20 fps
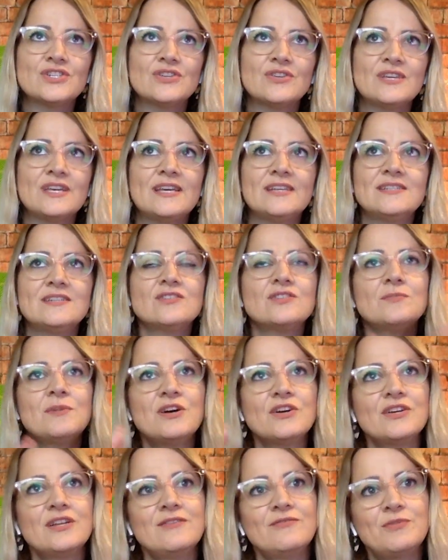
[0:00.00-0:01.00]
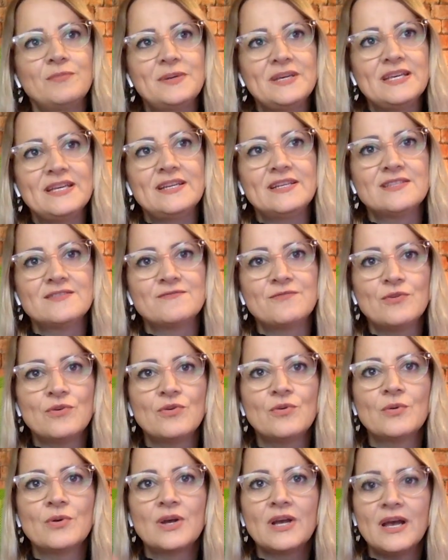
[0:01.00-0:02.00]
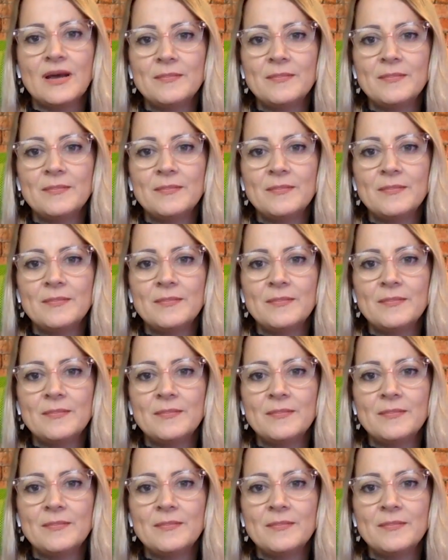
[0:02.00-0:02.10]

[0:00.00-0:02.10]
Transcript: okay, digital marketing for beginners, for